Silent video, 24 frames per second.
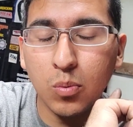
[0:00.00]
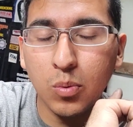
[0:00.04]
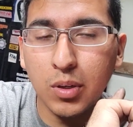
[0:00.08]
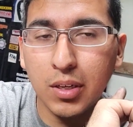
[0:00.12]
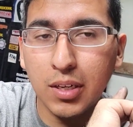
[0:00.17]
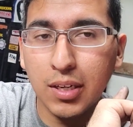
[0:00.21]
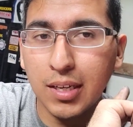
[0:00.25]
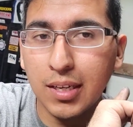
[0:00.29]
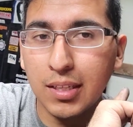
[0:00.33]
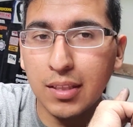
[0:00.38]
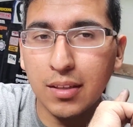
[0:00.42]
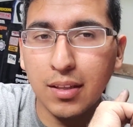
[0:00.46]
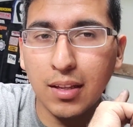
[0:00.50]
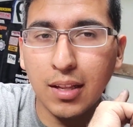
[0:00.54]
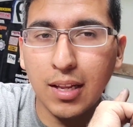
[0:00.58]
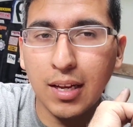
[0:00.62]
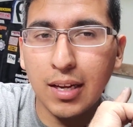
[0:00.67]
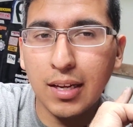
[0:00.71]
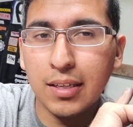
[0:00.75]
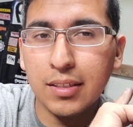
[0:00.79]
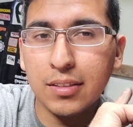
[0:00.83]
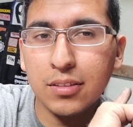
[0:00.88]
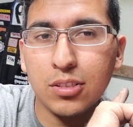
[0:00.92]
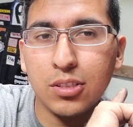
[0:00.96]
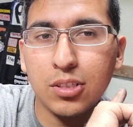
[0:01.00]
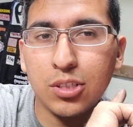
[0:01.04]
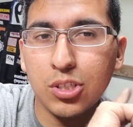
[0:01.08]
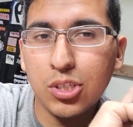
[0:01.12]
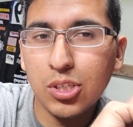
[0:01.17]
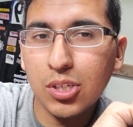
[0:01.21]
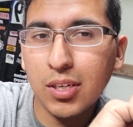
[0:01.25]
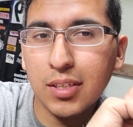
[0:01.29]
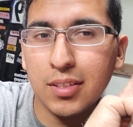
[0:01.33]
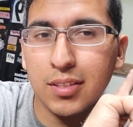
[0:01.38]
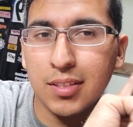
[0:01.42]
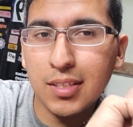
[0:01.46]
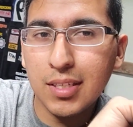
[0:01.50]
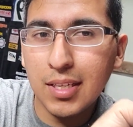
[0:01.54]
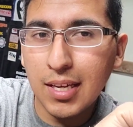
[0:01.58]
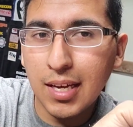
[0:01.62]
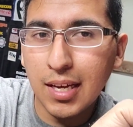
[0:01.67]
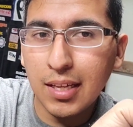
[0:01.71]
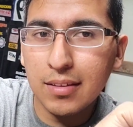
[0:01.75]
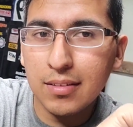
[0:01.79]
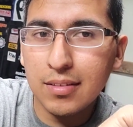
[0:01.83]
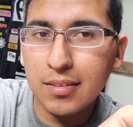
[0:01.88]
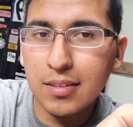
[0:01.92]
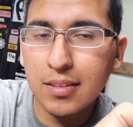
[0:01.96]
want to cut the lines just
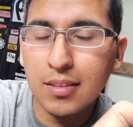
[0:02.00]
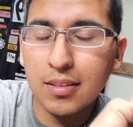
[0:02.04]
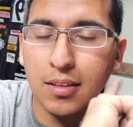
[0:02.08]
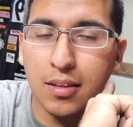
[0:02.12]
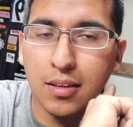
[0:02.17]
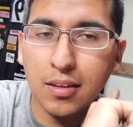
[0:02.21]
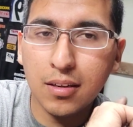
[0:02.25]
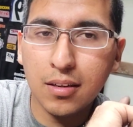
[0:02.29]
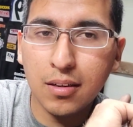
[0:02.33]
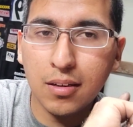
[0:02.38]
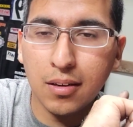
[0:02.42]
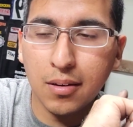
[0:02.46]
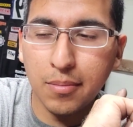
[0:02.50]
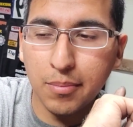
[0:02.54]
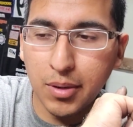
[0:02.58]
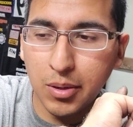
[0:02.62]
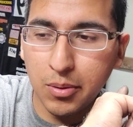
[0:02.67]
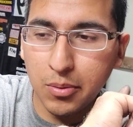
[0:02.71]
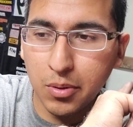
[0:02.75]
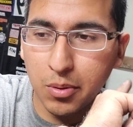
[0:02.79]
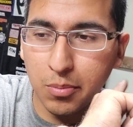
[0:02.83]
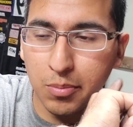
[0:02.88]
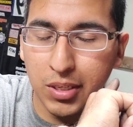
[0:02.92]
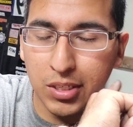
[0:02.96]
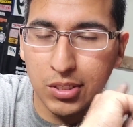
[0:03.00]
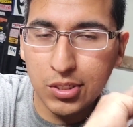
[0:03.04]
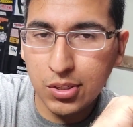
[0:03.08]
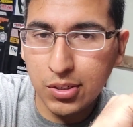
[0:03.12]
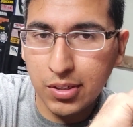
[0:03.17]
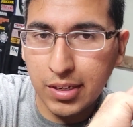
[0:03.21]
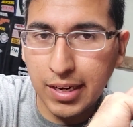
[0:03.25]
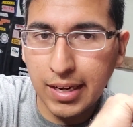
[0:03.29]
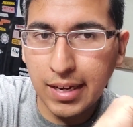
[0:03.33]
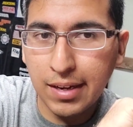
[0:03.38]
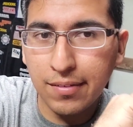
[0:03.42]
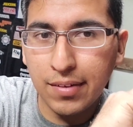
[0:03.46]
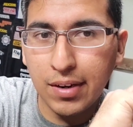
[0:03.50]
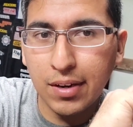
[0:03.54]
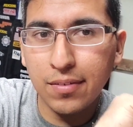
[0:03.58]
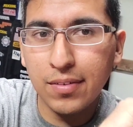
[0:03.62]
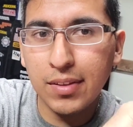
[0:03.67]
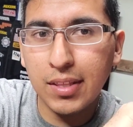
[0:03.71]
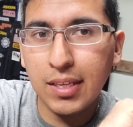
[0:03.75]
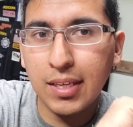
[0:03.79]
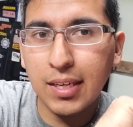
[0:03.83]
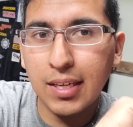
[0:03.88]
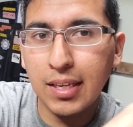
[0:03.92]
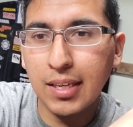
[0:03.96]
yet. I want to make sure I have
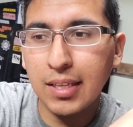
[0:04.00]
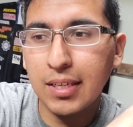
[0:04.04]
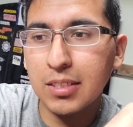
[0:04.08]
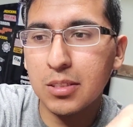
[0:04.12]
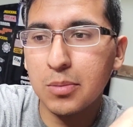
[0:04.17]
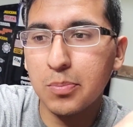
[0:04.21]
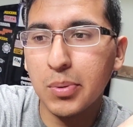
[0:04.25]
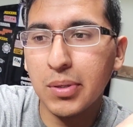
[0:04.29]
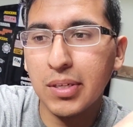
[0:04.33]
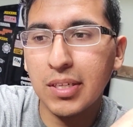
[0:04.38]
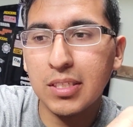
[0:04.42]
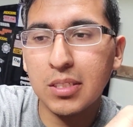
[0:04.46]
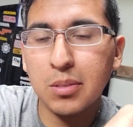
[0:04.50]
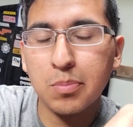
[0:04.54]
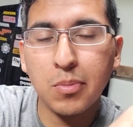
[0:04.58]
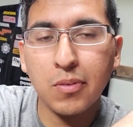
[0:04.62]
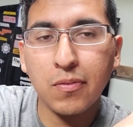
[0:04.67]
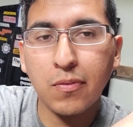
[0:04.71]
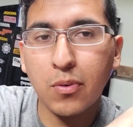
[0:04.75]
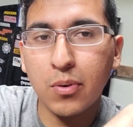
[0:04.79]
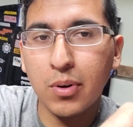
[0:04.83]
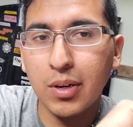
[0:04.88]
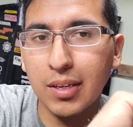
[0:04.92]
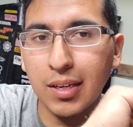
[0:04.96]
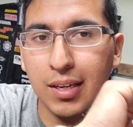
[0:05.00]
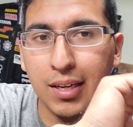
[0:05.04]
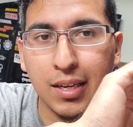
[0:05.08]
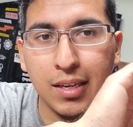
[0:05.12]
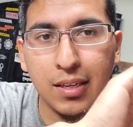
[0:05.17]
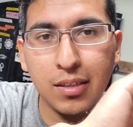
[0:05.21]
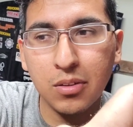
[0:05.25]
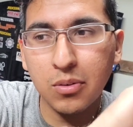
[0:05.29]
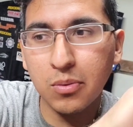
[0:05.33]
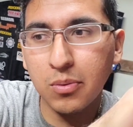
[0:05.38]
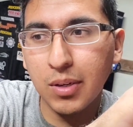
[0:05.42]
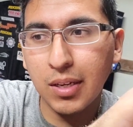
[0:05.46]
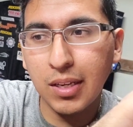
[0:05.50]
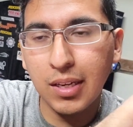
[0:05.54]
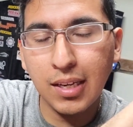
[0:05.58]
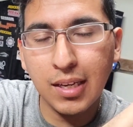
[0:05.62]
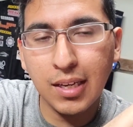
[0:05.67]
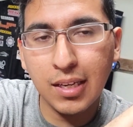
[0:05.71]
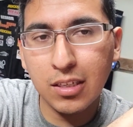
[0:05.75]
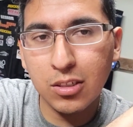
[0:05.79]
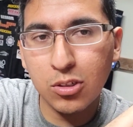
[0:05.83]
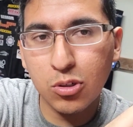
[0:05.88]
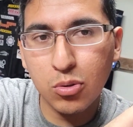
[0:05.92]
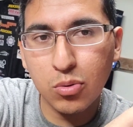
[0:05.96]
everything in its place before I kind of do any
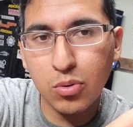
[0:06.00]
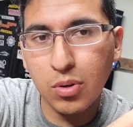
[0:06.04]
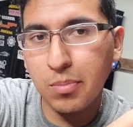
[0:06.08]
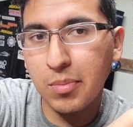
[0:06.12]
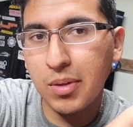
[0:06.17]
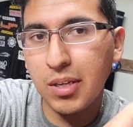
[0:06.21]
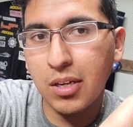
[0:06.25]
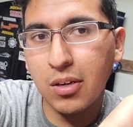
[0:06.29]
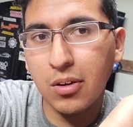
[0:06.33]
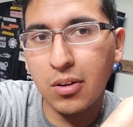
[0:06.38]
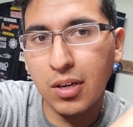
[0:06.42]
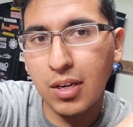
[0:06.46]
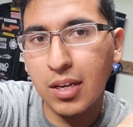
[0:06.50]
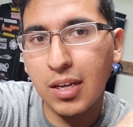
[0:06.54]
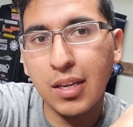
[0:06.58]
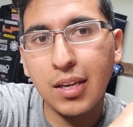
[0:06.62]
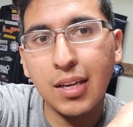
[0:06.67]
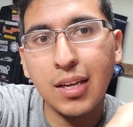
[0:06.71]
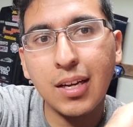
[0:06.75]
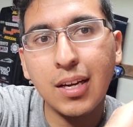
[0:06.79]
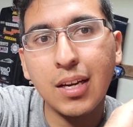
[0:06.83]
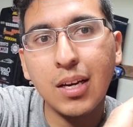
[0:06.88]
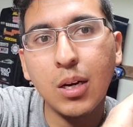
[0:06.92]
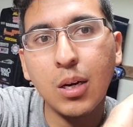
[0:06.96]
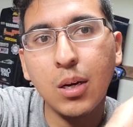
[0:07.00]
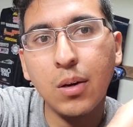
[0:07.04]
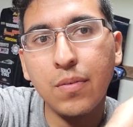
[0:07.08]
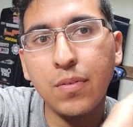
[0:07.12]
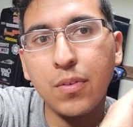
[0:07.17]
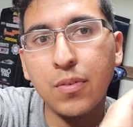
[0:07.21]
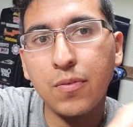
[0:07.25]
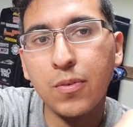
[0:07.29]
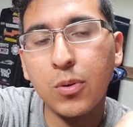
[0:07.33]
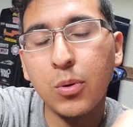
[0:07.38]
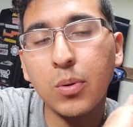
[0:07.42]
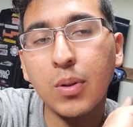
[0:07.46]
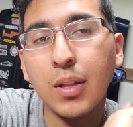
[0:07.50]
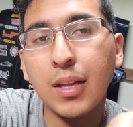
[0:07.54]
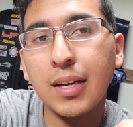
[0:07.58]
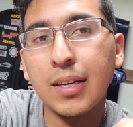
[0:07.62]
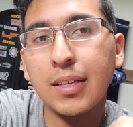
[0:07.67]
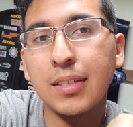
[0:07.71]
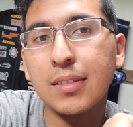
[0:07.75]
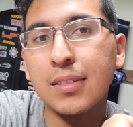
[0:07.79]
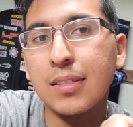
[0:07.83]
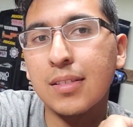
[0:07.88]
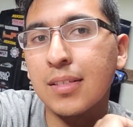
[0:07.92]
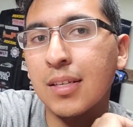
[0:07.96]
kind of trimming or cutting of the fuel
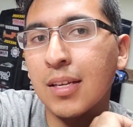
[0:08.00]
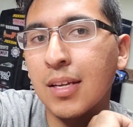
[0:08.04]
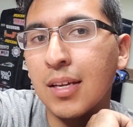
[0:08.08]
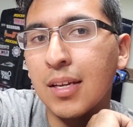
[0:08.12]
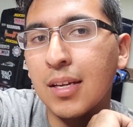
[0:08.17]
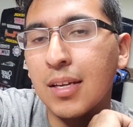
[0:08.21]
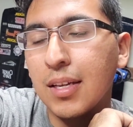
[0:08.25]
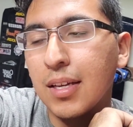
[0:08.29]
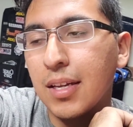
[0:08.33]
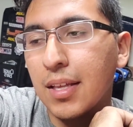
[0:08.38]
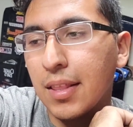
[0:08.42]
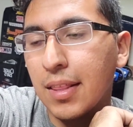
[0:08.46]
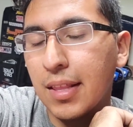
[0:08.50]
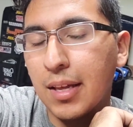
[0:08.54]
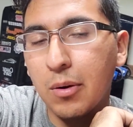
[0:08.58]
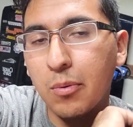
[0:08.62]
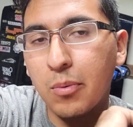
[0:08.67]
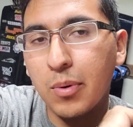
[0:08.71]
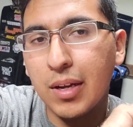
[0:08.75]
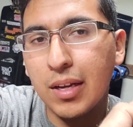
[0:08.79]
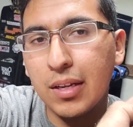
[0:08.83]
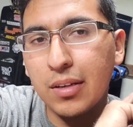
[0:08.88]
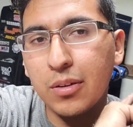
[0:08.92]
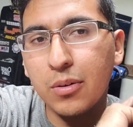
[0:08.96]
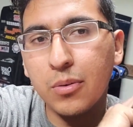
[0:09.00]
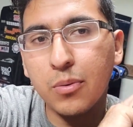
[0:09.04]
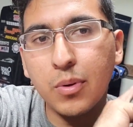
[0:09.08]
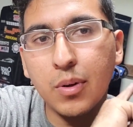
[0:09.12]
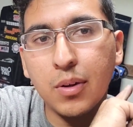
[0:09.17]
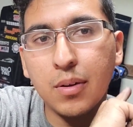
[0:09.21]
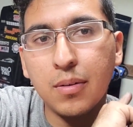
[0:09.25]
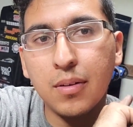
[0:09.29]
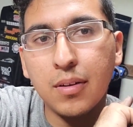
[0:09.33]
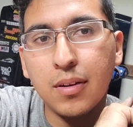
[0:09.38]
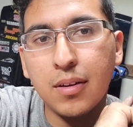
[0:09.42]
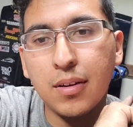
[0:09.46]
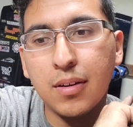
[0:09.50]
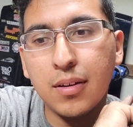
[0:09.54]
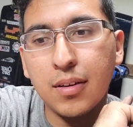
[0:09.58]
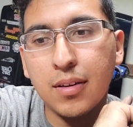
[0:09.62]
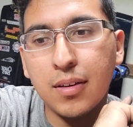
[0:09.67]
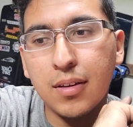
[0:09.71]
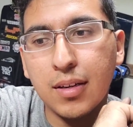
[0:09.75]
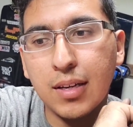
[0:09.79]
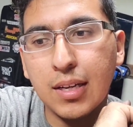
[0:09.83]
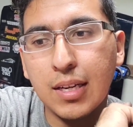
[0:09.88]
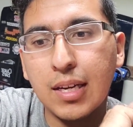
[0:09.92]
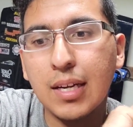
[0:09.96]
lines. That way I don't
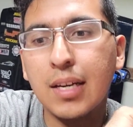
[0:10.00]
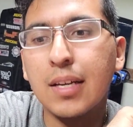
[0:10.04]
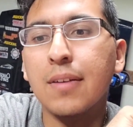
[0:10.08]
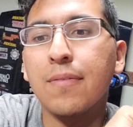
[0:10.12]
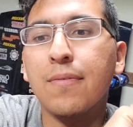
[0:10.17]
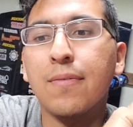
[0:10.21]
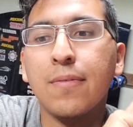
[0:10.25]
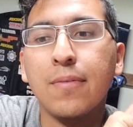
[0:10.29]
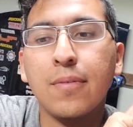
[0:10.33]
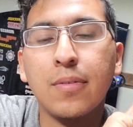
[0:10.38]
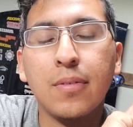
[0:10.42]
cut